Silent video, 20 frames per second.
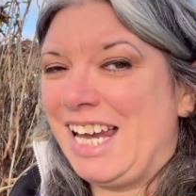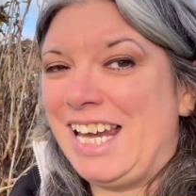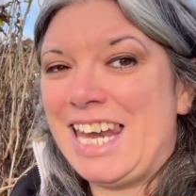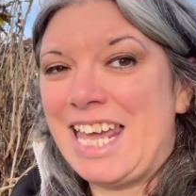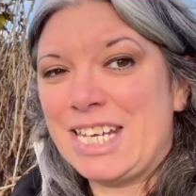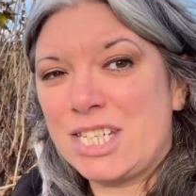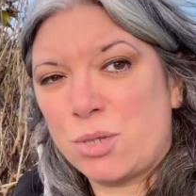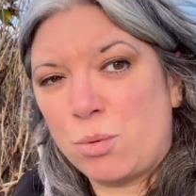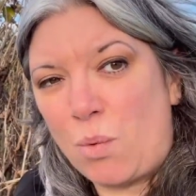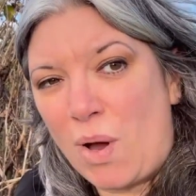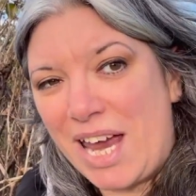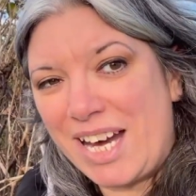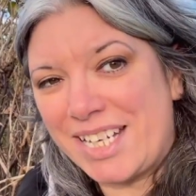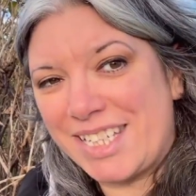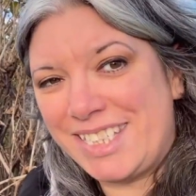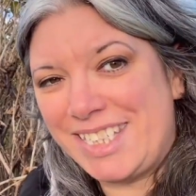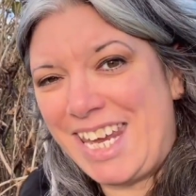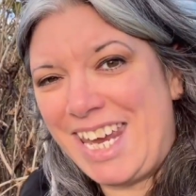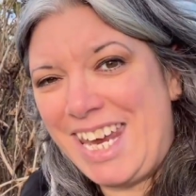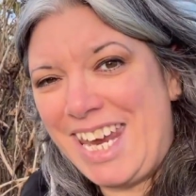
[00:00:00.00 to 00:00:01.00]
less
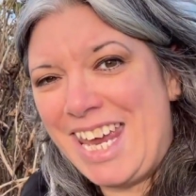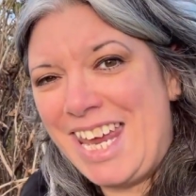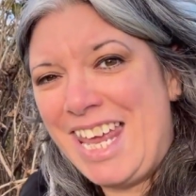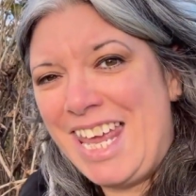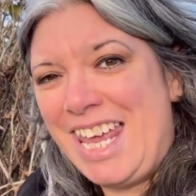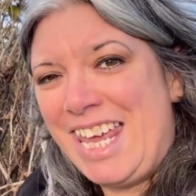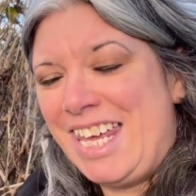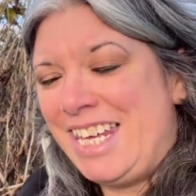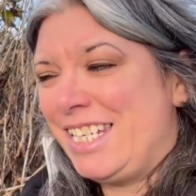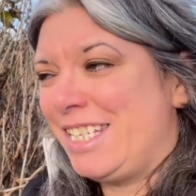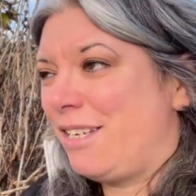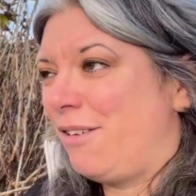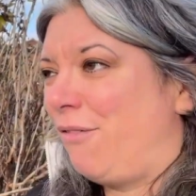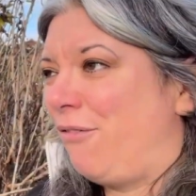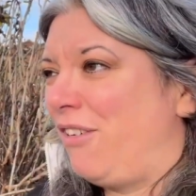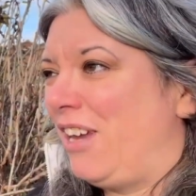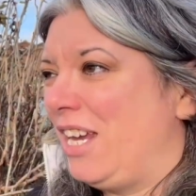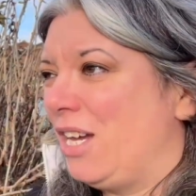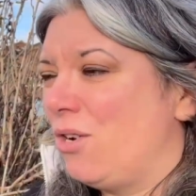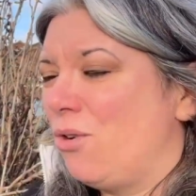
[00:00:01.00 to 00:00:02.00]
waxy to
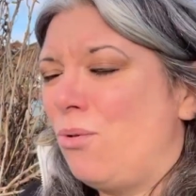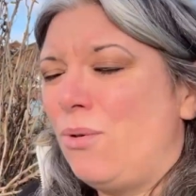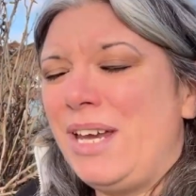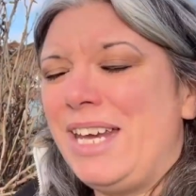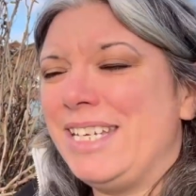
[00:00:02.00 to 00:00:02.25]
feel.